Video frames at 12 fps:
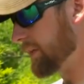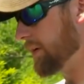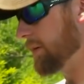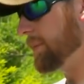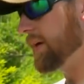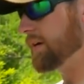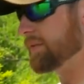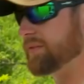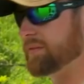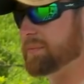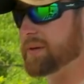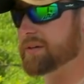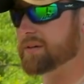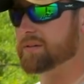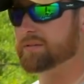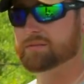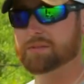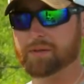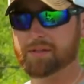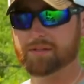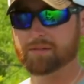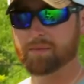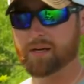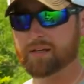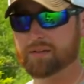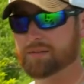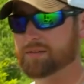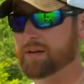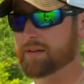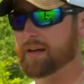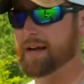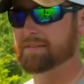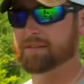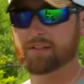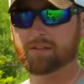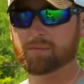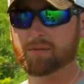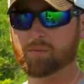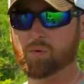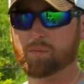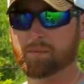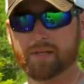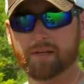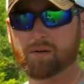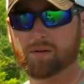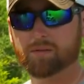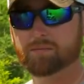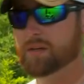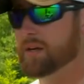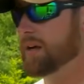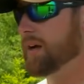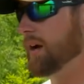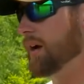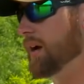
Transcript: they're better for bigger creature baits uh, that have a little bit more meat on them.